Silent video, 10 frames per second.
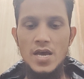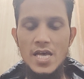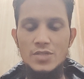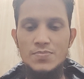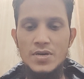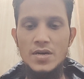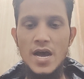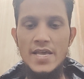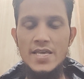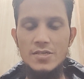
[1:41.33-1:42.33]
As per
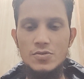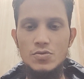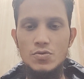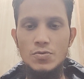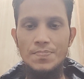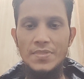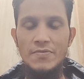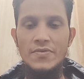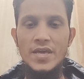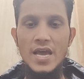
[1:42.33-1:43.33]
ISO,
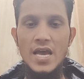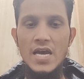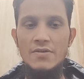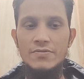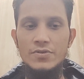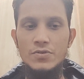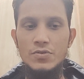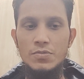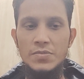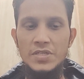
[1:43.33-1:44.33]
we have
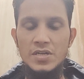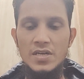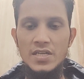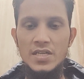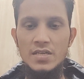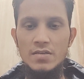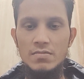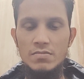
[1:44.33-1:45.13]
majorly